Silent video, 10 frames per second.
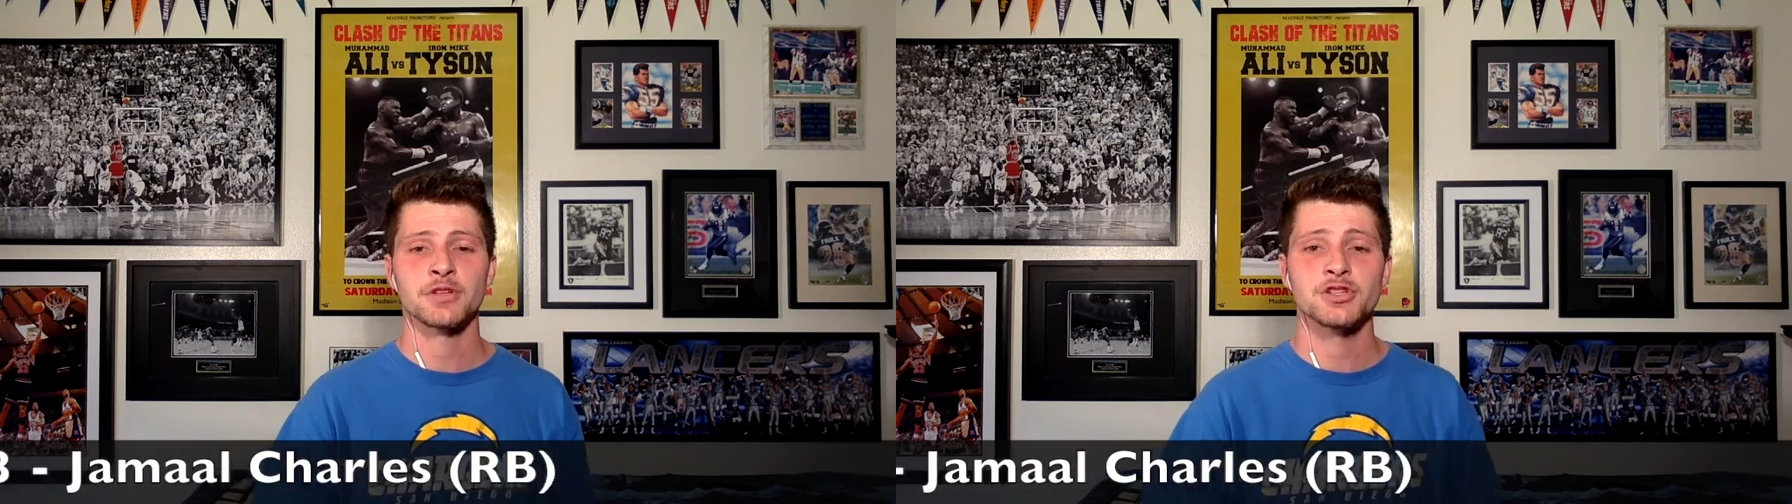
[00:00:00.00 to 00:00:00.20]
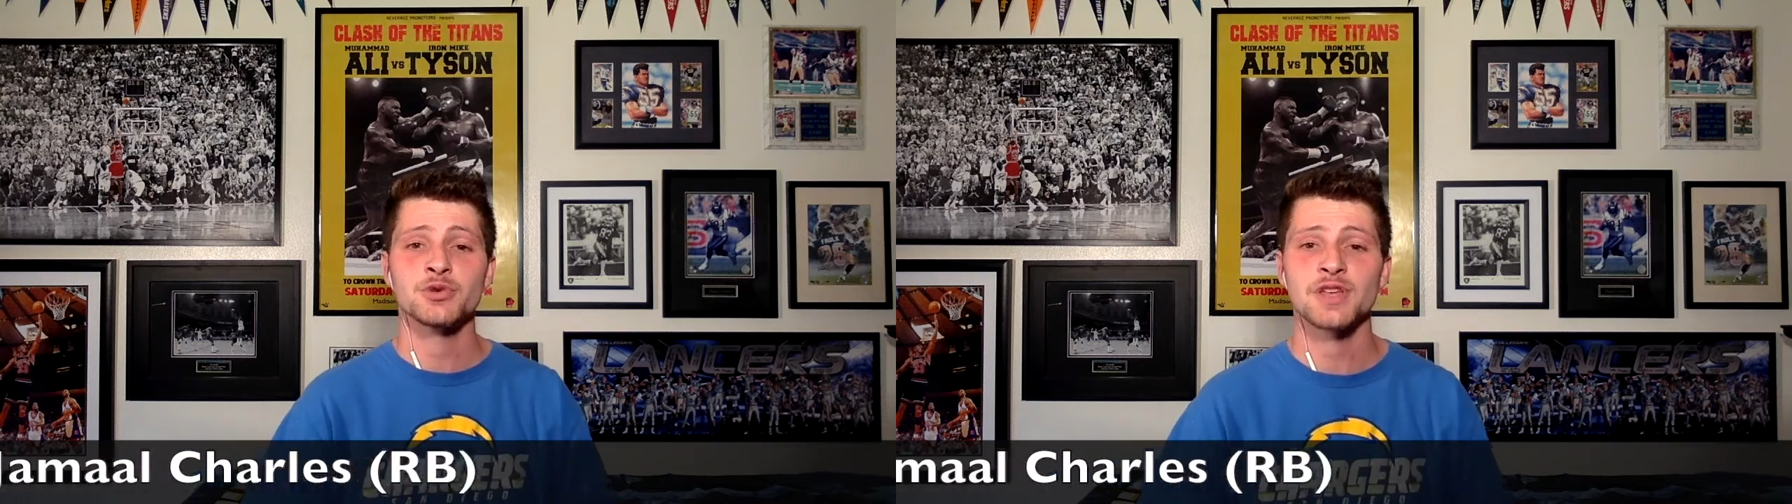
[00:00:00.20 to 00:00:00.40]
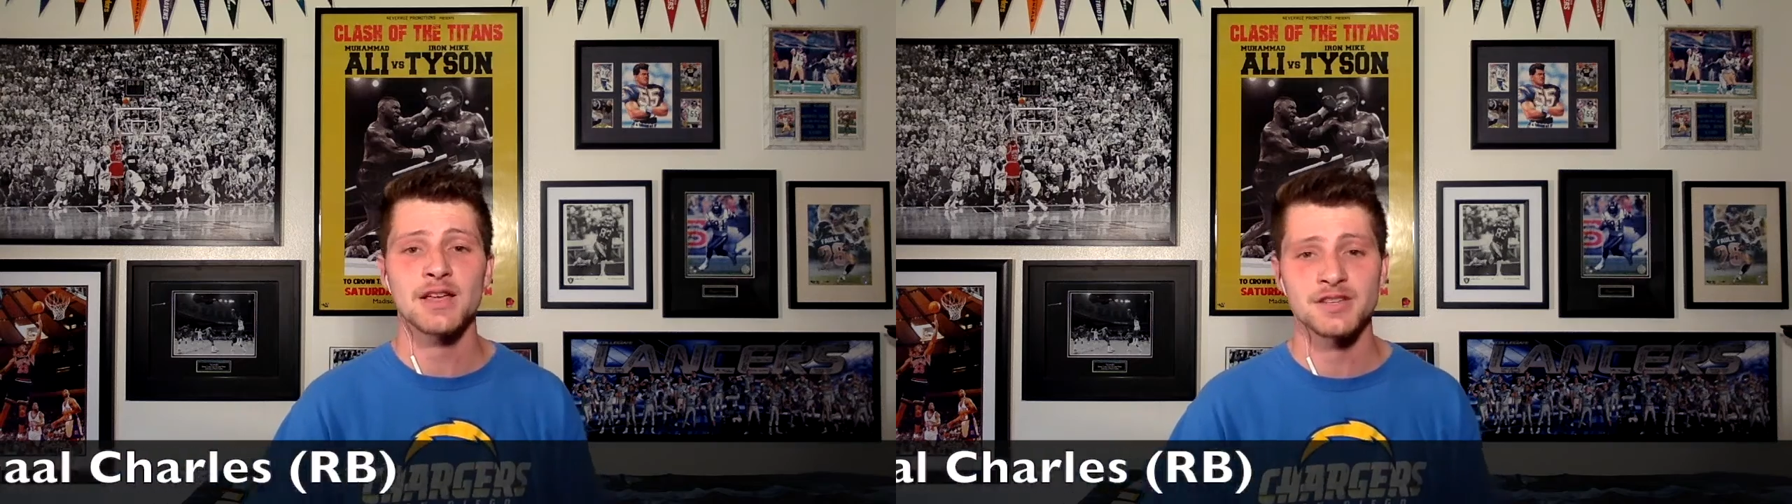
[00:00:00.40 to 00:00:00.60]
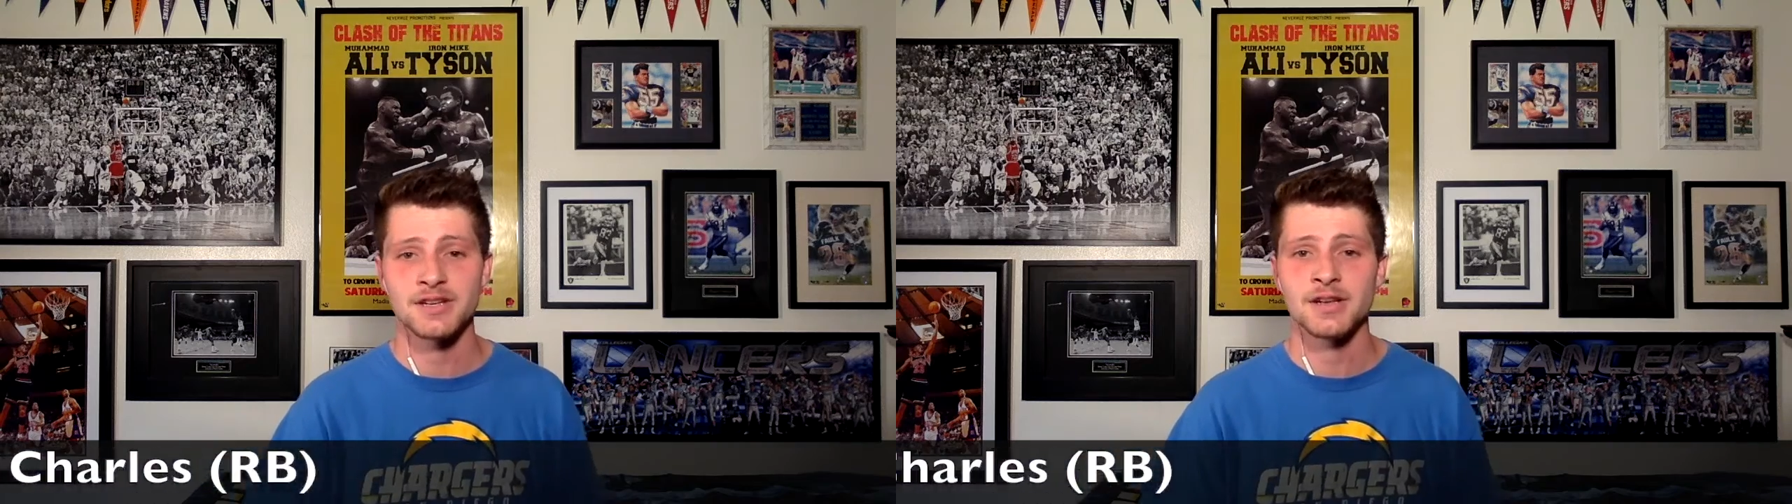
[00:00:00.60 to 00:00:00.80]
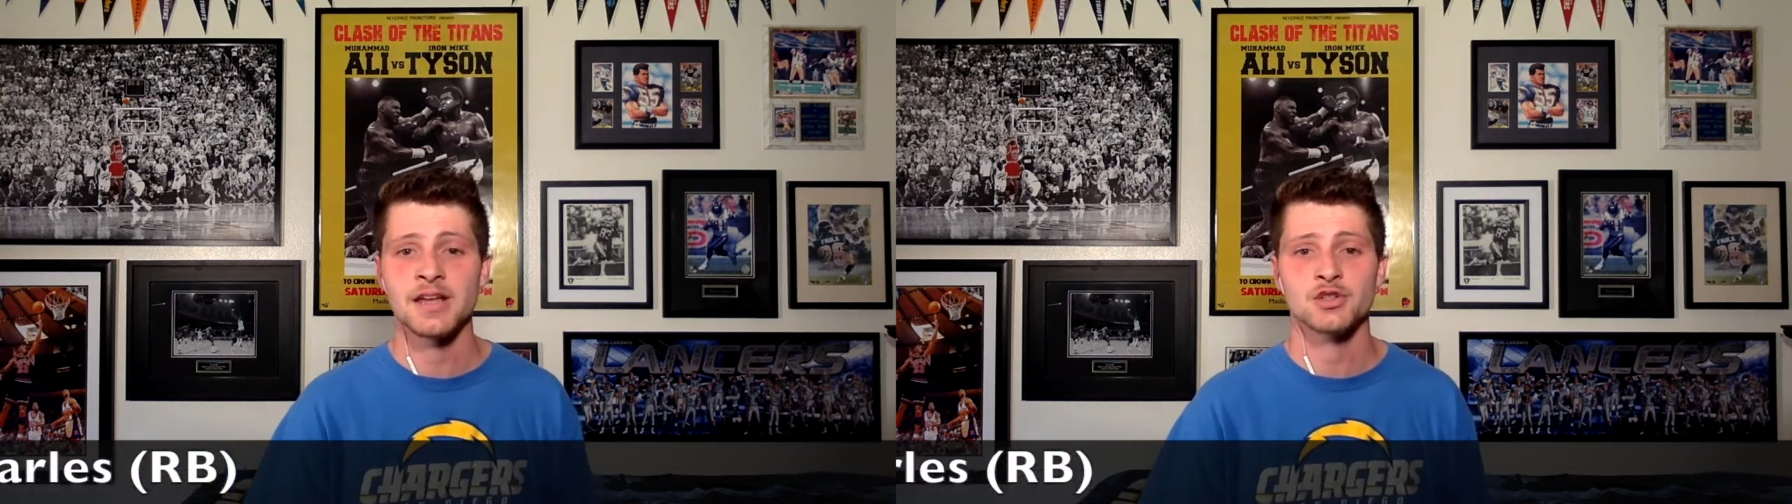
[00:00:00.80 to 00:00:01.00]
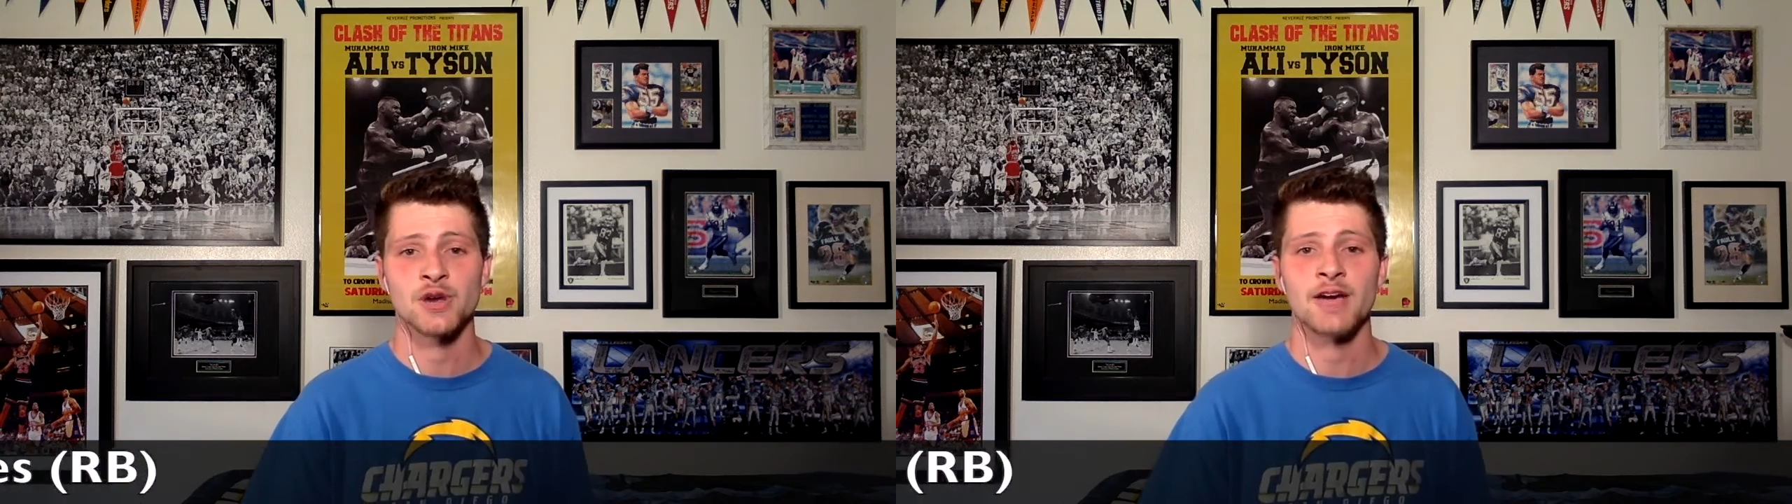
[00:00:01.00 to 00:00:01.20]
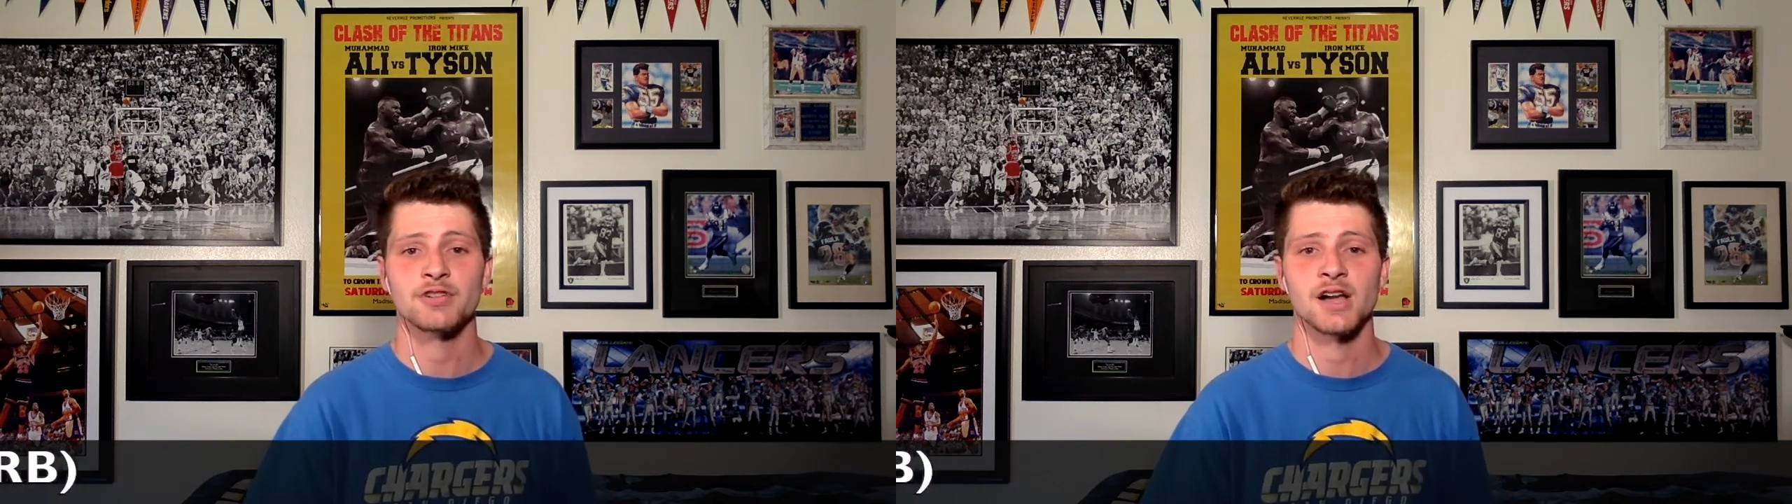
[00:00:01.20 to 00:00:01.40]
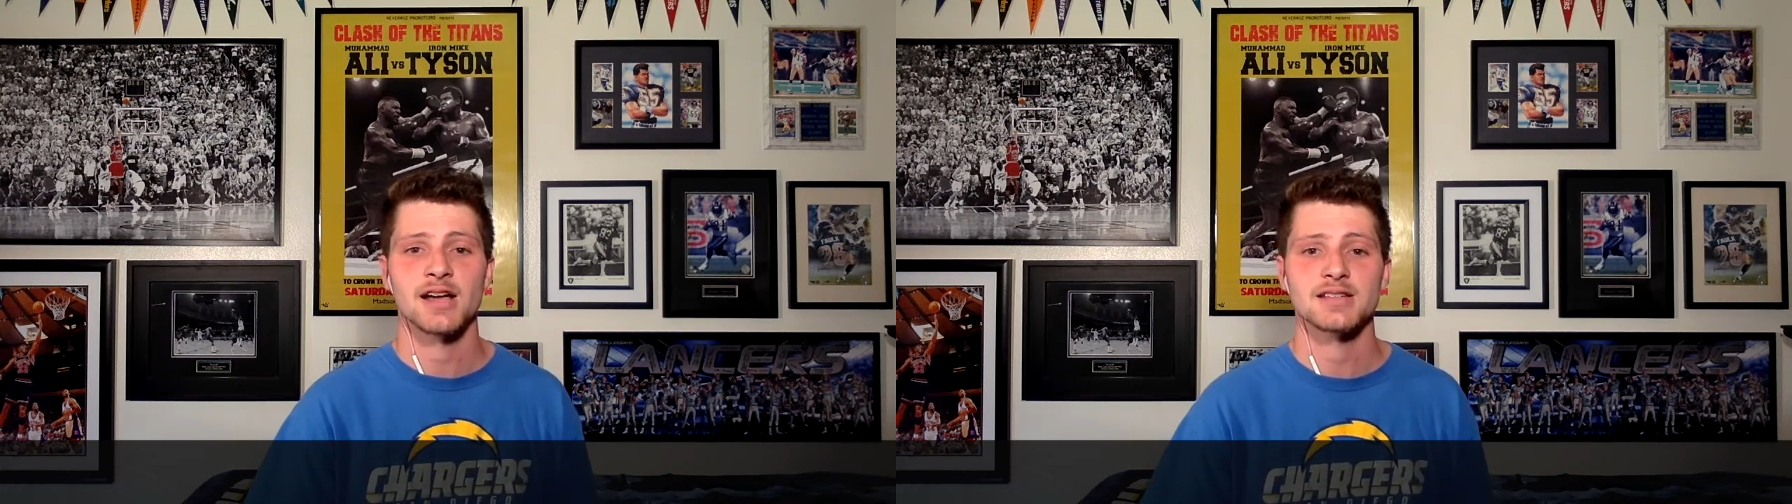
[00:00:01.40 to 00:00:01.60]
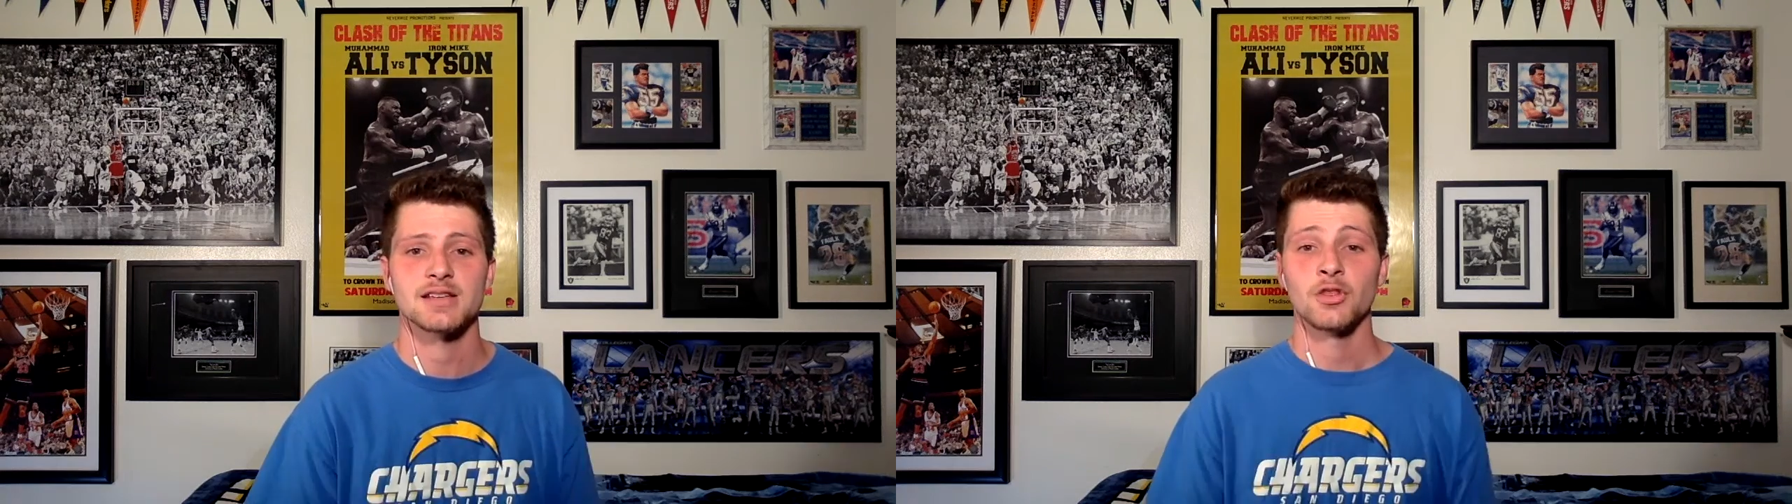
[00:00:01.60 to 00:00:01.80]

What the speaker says: 2008 draft class.